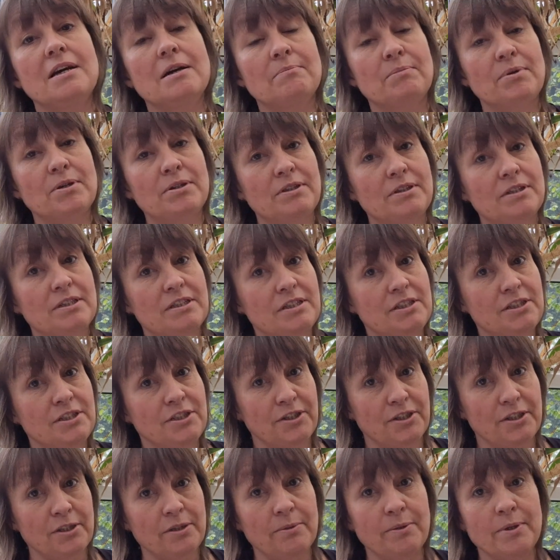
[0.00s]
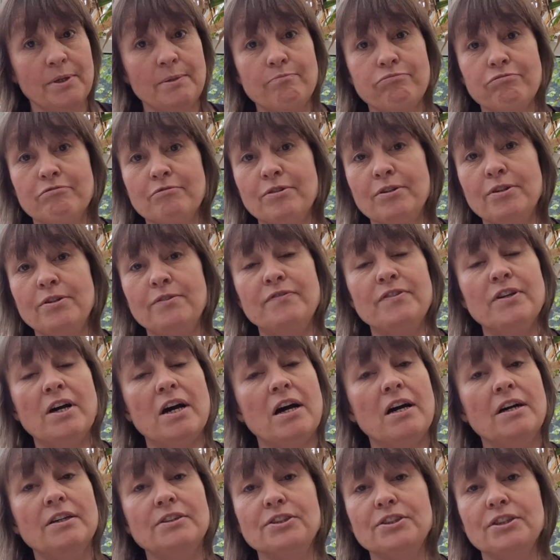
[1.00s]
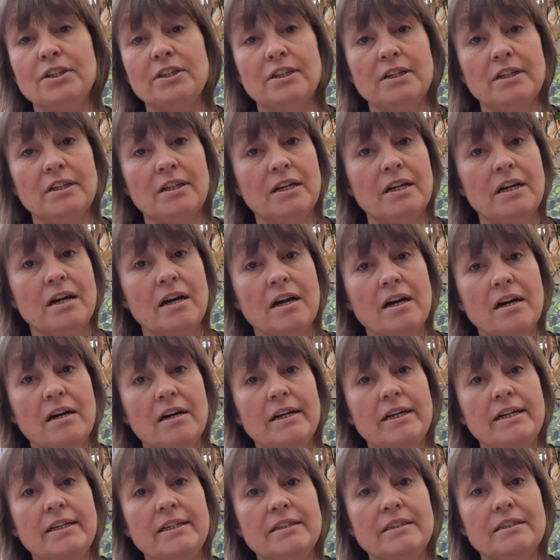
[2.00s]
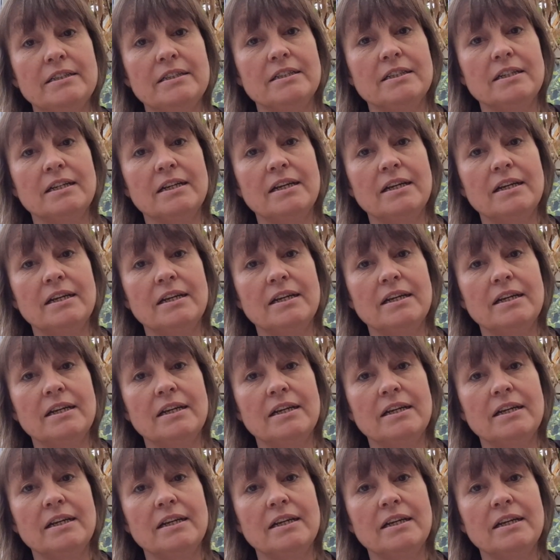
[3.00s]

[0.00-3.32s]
but the steward proved harsh and unkind.